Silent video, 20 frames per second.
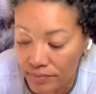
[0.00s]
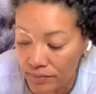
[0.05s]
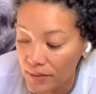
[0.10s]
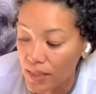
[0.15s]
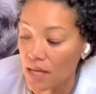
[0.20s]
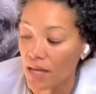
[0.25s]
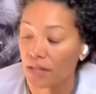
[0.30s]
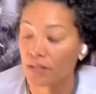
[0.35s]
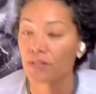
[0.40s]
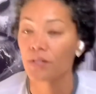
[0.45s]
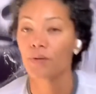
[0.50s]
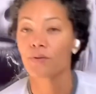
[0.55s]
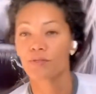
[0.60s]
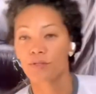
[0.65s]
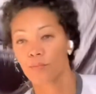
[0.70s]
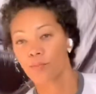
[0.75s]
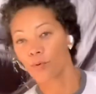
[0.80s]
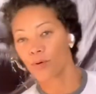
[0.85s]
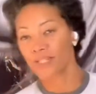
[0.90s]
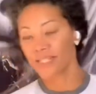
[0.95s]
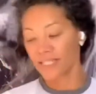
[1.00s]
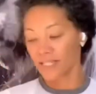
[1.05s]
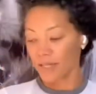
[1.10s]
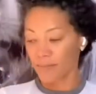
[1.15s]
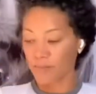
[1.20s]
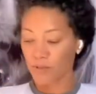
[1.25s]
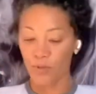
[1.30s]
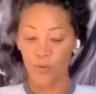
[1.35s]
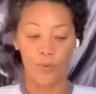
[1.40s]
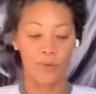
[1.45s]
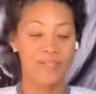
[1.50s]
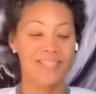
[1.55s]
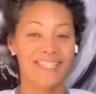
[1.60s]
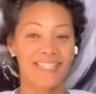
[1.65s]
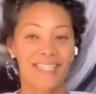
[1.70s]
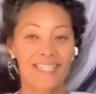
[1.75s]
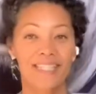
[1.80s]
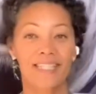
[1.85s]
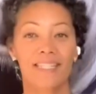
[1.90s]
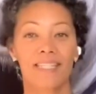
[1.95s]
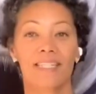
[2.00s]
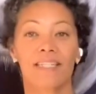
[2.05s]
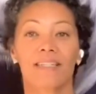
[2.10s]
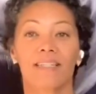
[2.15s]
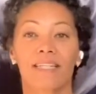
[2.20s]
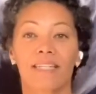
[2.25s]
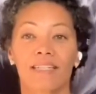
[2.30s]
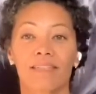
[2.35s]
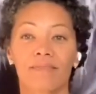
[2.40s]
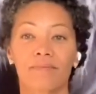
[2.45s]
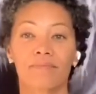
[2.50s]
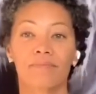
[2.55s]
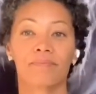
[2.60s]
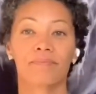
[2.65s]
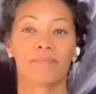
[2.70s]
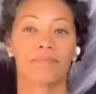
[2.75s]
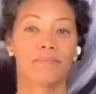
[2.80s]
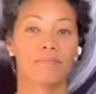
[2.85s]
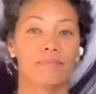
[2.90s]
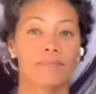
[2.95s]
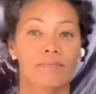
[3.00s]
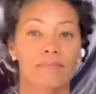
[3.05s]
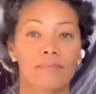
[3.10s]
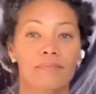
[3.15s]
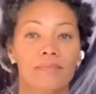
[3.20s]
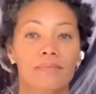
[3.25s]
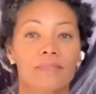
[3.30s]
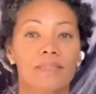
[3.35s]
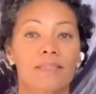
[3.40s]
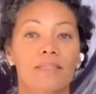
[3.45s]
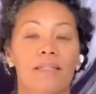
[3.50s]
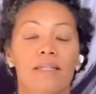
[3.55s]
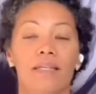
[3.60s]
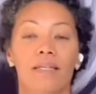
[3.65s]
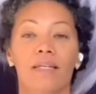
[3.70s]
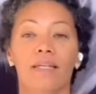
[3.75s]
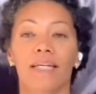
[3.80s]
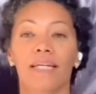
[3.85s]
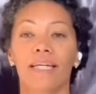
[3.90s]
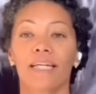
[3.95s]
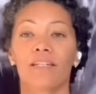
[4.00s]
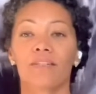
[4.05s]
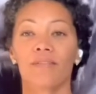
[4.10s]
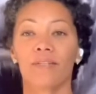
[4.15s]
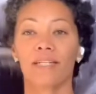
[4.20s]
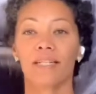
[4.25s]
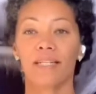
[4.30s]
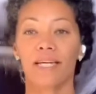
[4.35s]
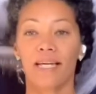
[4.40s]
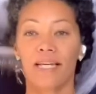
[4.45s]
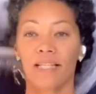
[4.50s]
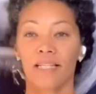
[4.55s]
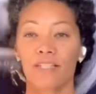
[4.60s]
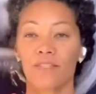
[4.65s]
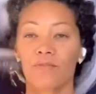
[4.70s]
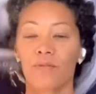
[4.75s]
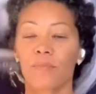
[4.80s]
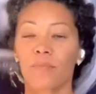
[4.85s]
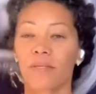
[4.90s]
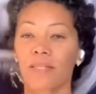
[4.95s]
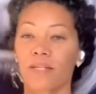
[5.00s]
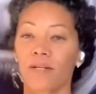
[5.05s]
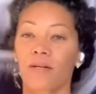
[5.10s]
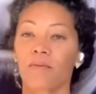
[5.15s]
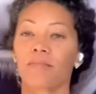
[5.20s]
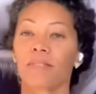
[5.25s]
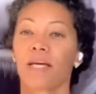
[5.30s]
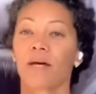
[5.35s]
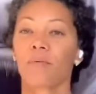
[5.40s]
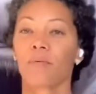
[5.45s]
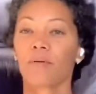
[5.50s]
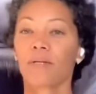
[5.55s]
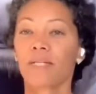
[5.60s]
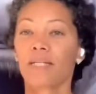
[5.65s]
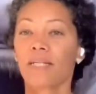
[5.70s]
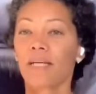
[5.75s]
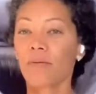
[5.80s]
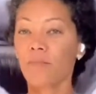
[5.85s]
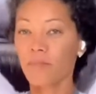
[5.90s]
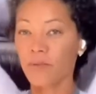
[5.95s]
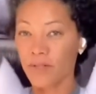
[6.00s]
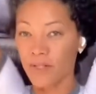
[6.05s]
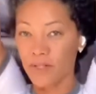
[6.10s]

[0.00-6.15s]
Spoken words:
Toes are pointed up towards the ceiling. And you're inhaling, sweeping the arms outward and upward.